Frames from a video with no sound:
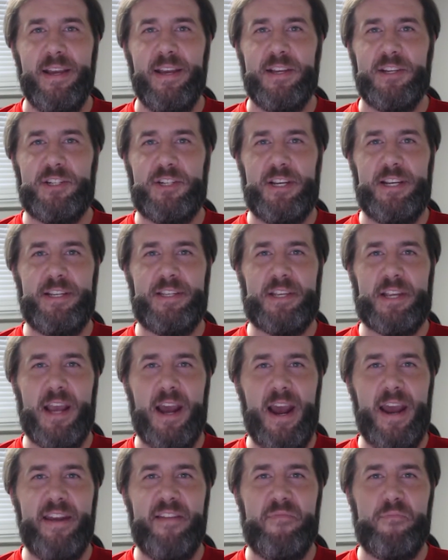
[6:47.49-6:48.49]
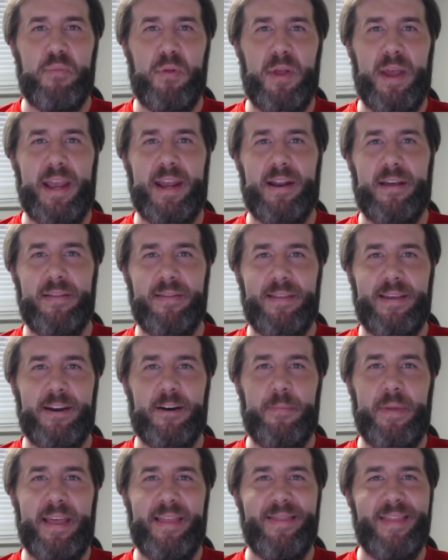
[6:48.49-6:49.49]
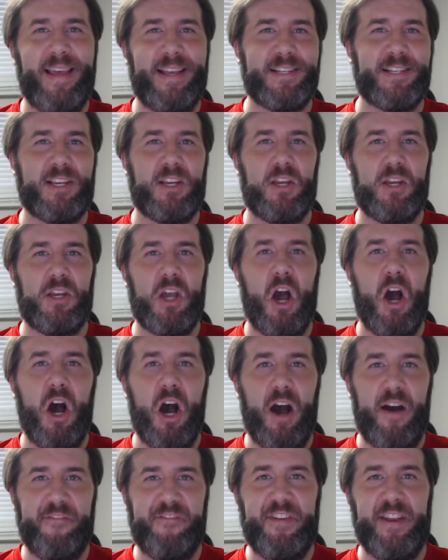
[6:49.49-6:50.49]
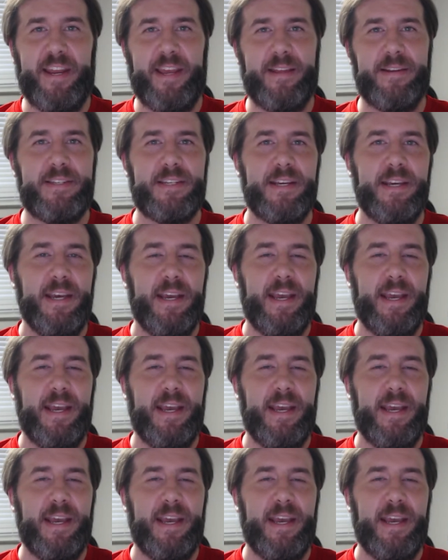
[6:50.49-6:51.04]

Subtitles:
she's kind of playing a little bit less confident